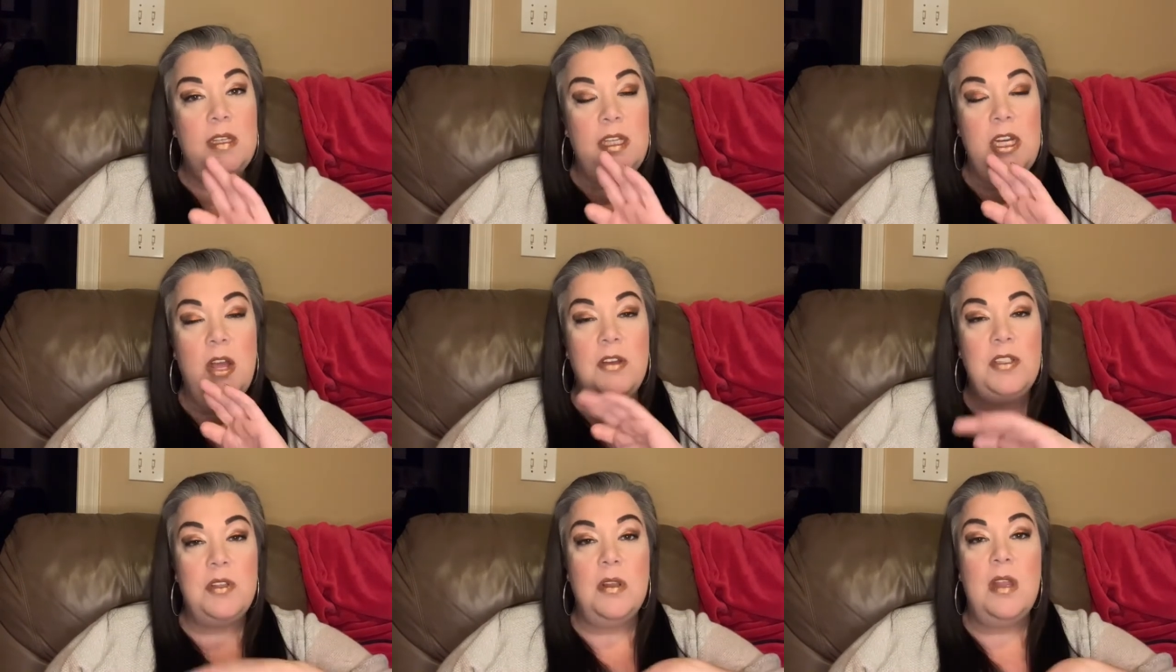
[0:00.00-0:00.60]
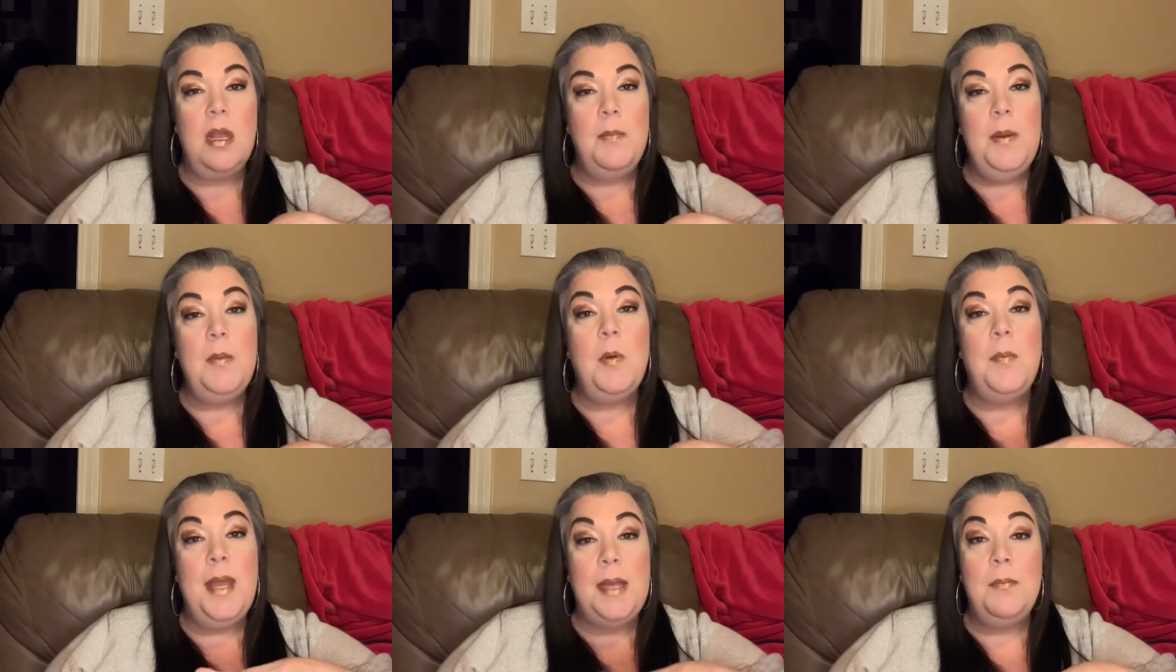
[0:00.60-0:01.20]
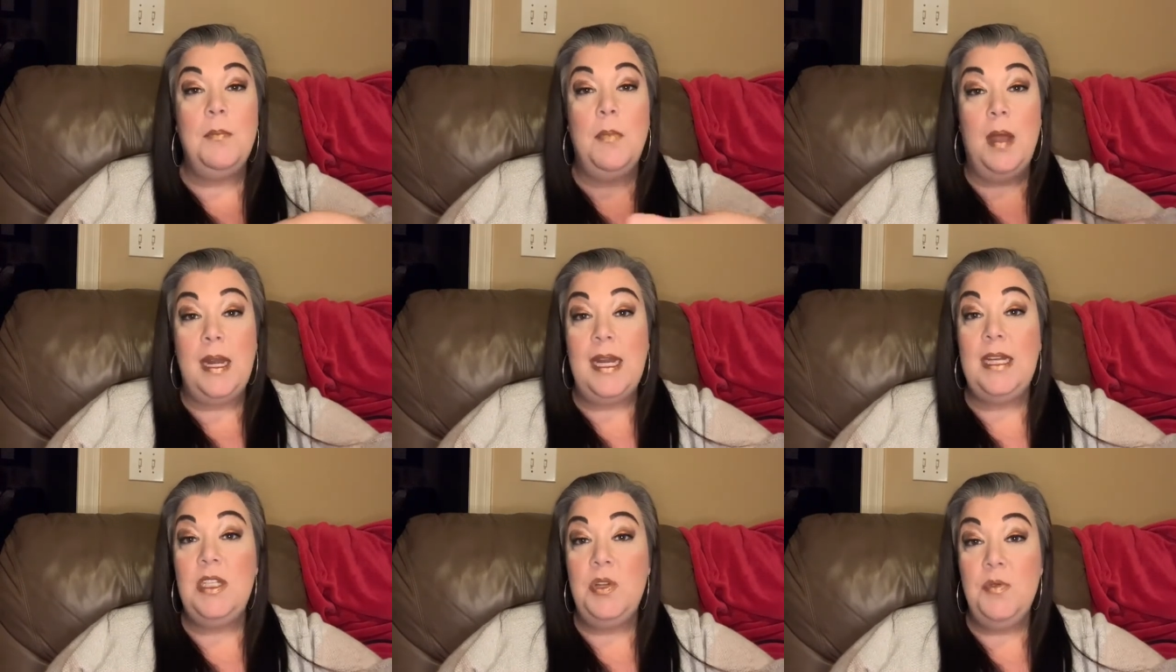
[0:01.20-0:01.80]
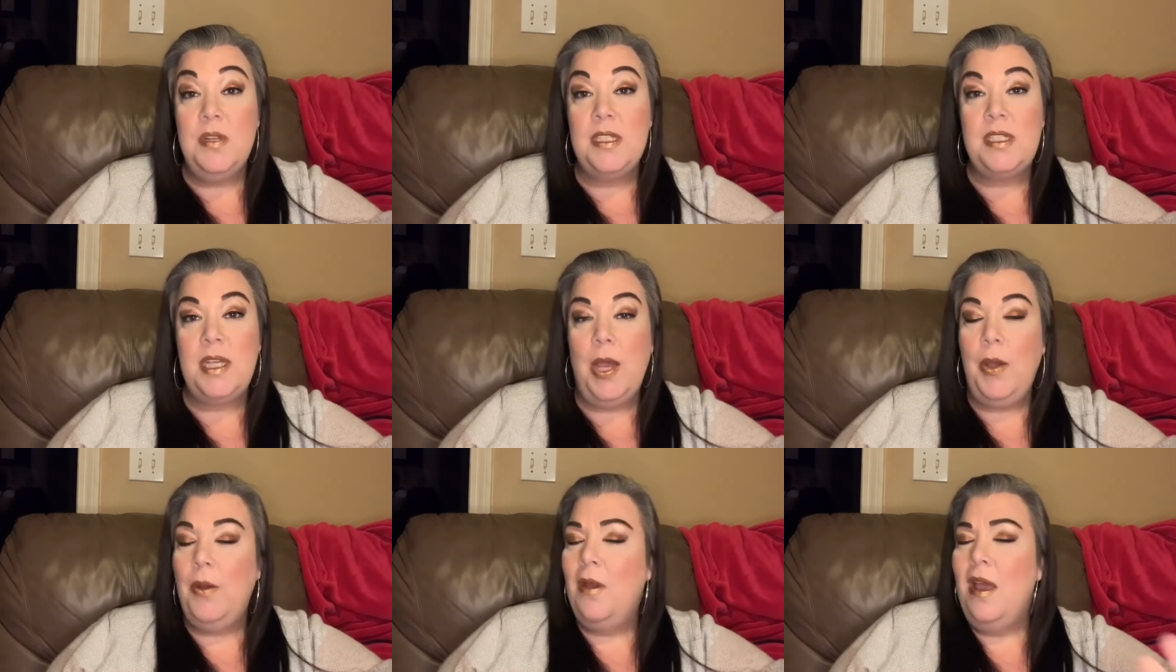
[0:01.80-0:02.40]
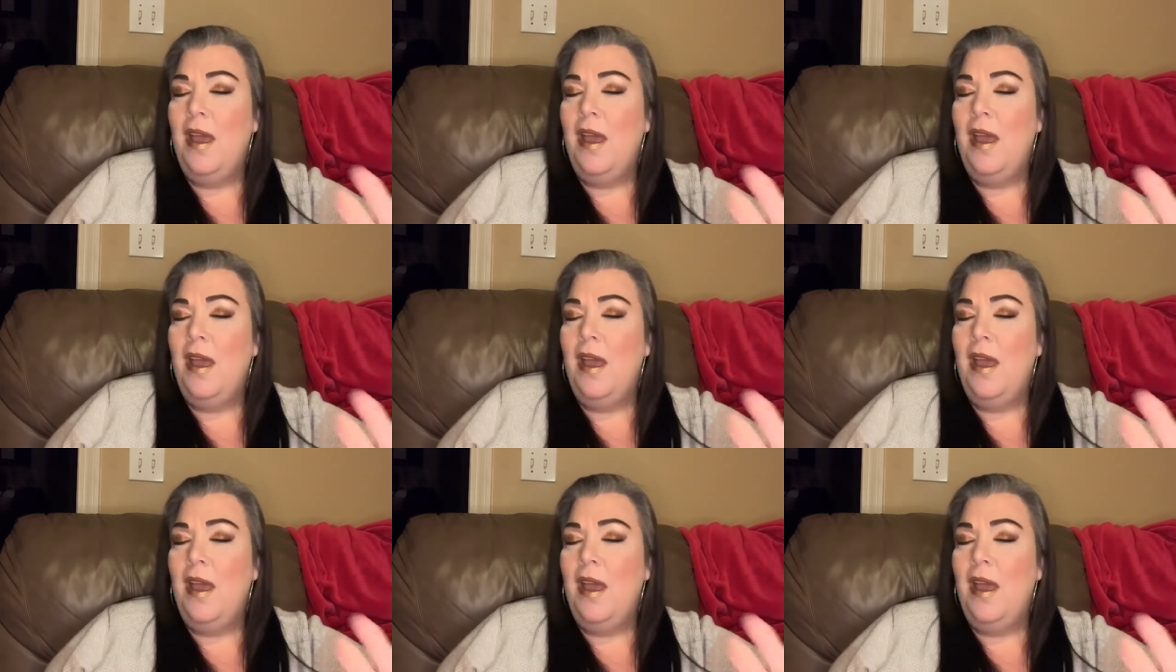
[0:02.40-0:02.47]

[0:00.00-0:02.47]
You know, so a lot of people make money doing so.